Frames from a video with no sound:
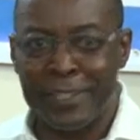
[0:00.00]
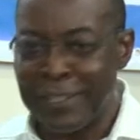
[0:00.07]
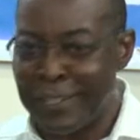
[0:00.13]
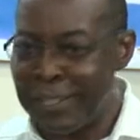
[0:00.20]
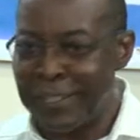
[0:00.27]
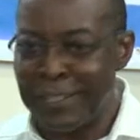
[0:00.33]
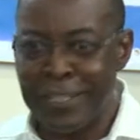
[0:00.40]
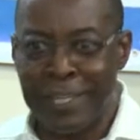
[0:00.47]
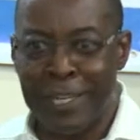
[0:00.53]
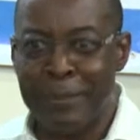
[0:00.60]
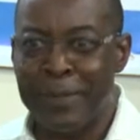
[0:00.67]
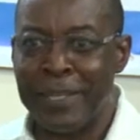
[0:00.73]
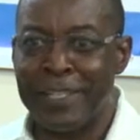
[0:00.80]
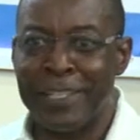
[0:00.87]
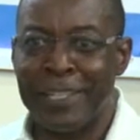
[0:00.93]
The next thing,
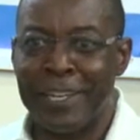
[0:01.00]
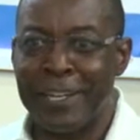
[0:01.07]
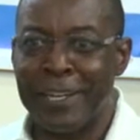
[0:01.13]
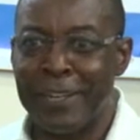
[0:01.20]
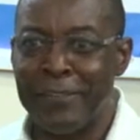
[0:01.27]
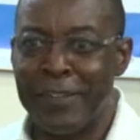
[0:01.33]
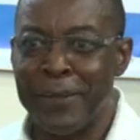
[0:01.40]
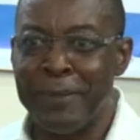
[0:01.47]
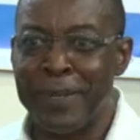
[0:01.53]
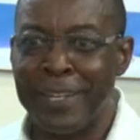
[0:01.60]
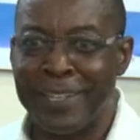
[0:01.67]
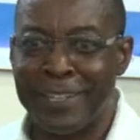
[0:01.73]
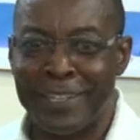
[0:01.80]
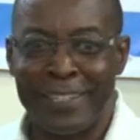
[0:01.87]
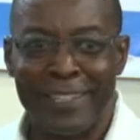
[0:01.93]
I'm getting a very big
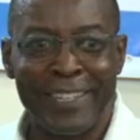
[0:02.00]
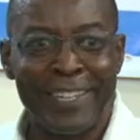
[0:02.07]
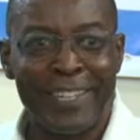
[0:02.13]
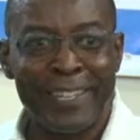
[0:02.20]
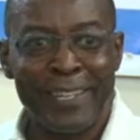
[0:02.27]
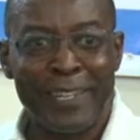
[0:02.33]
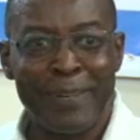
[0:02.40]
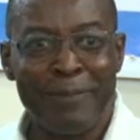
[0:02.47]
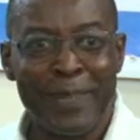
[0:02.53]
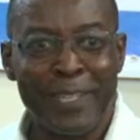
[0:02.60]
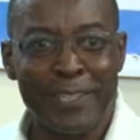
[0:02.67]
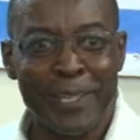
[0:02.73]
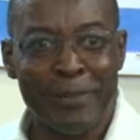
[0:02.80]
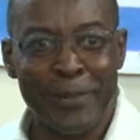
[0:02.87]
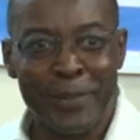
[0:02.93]
letter, being
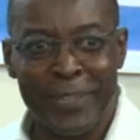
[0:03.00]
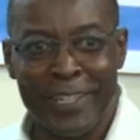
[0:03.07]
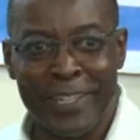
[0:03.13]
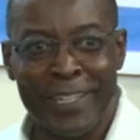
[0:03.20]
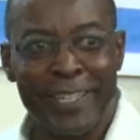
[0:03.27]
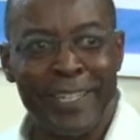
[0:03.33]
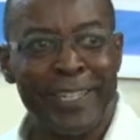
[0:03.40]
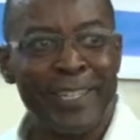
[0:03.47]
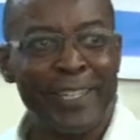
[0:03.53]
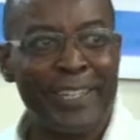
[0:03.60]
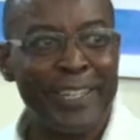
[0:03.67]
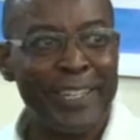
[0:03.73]
someone that